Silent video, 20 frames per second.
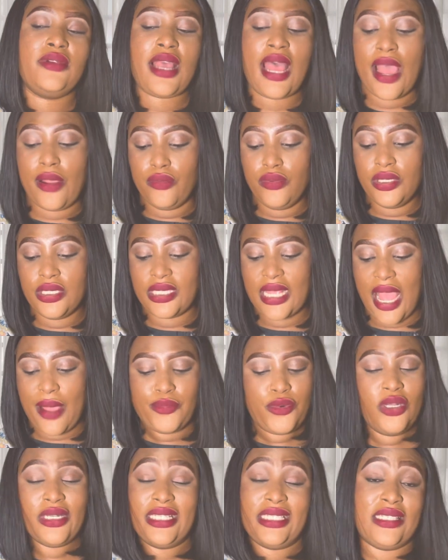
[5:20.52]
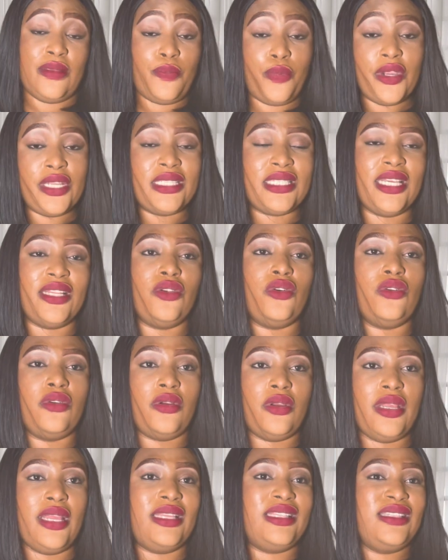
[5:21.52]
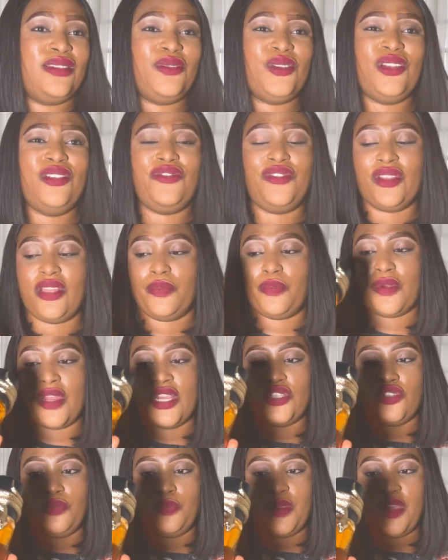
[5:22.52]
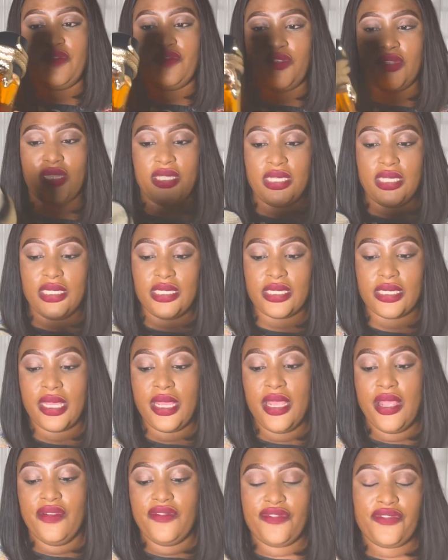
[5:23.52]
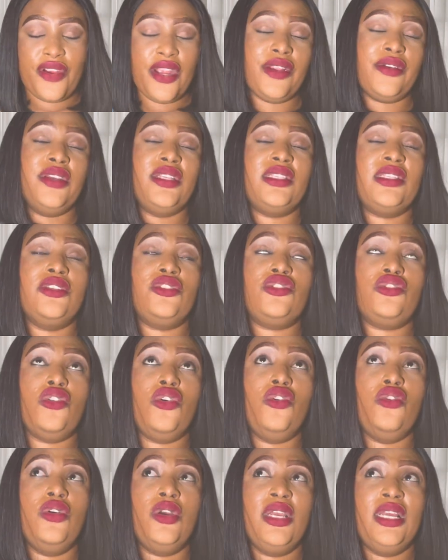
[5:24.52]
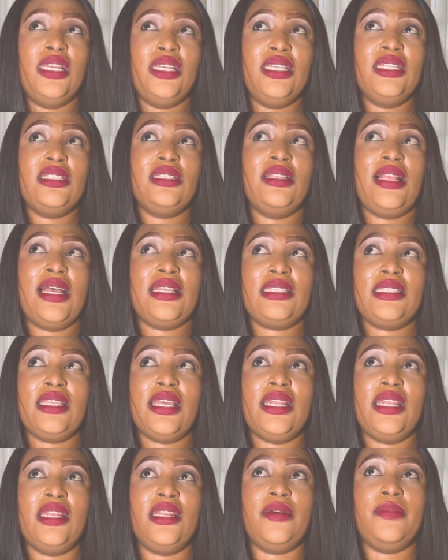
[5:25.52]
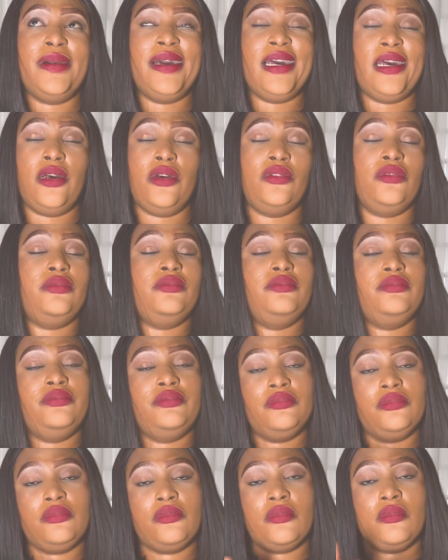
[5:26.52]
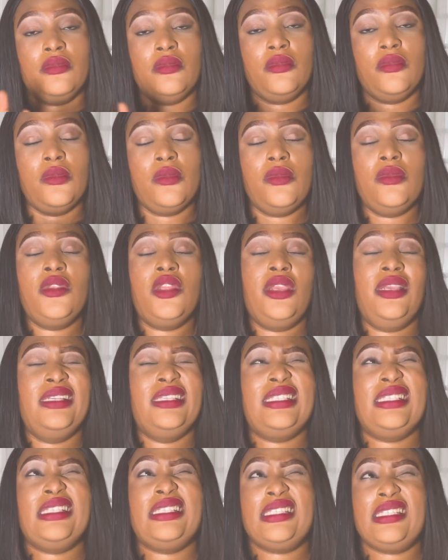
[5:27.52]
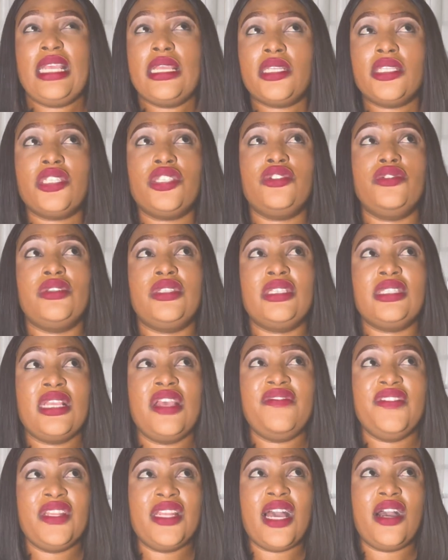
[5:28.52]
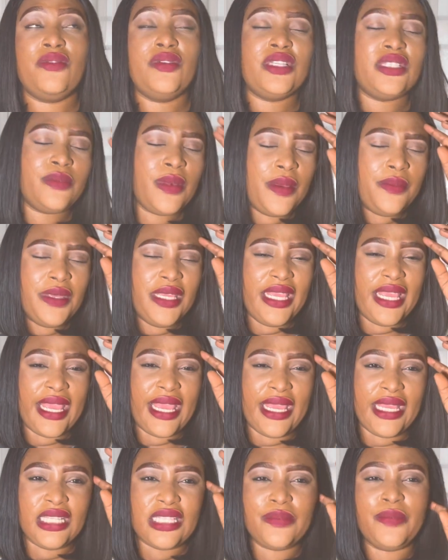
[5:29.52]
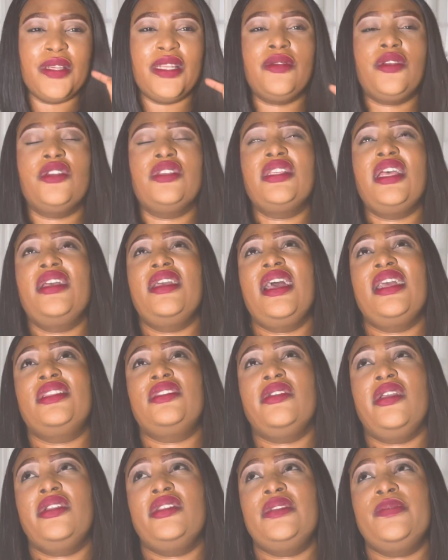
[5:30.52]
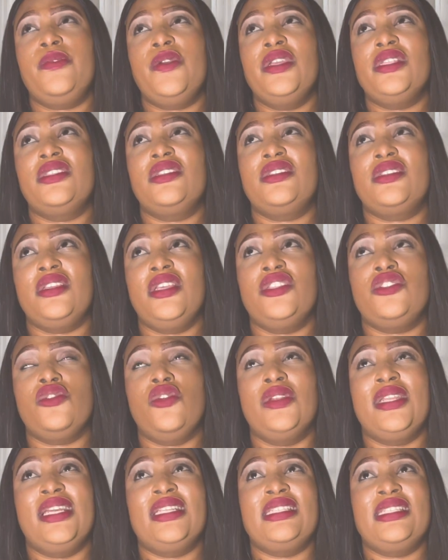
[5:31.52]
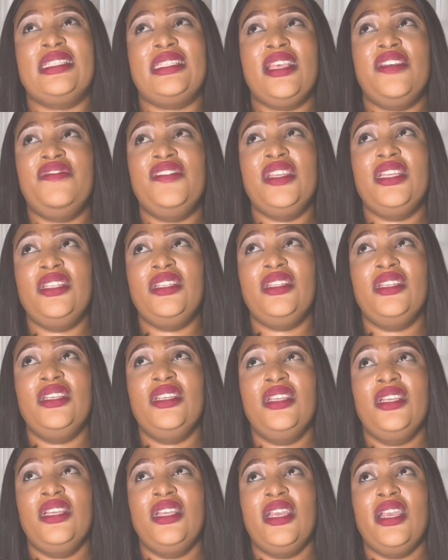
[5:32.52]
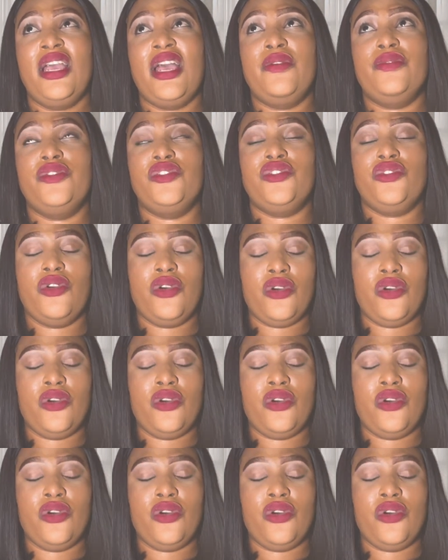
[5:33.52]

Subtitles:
not disappointed. It's really for the price you pay for these fragrances. So this lasted at about 6 to 7 hours, maybe 8, but because I sprayed it on at 7, I was